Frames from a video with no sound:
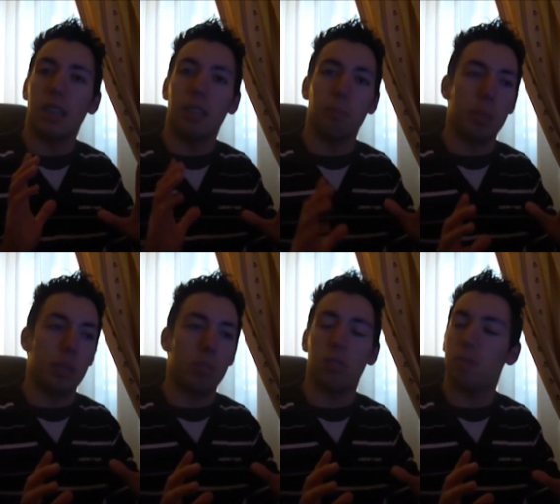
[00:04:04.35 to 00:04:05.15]
in
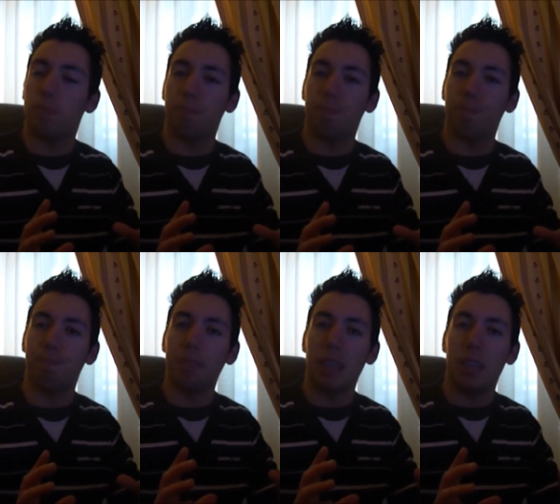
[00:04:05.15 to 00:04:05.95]
BIOS
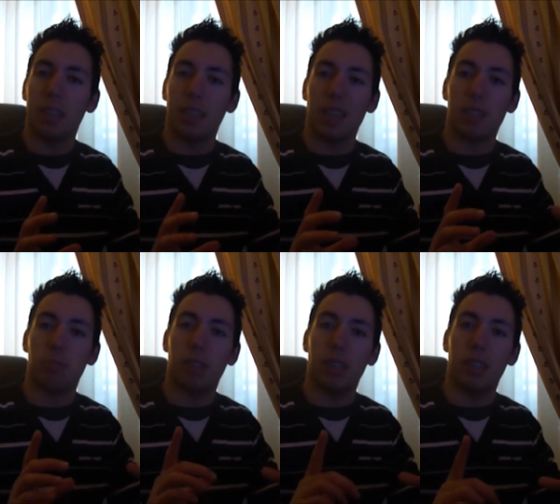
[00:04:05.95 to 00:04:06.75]
and
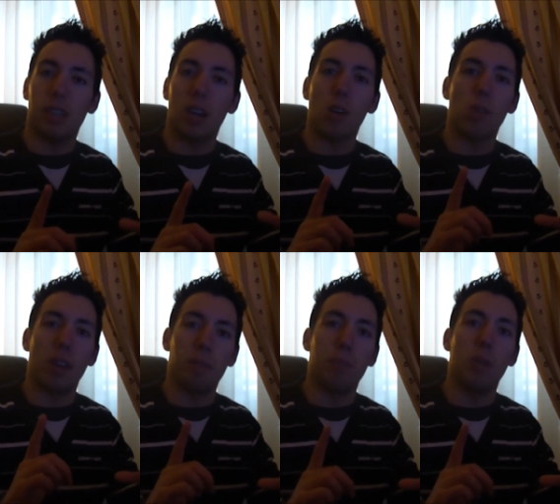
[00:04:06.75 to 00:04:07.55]
explain how
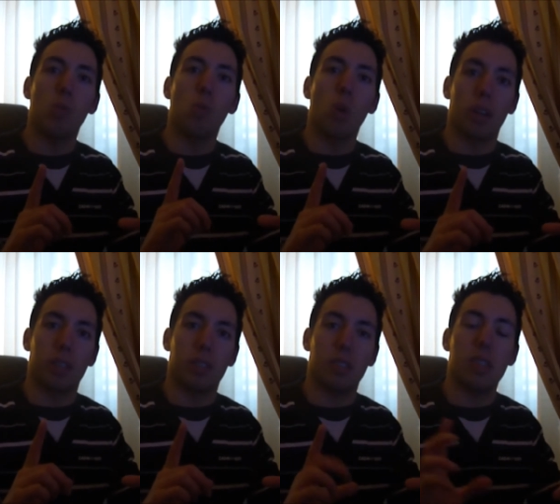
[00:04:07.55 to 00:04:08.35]
RAM
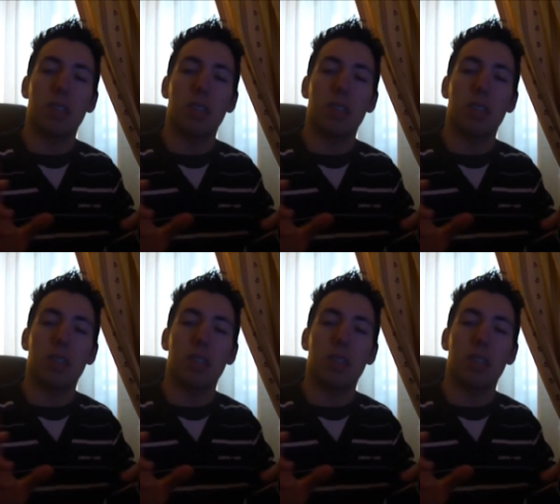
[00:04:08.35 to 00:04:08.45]
works.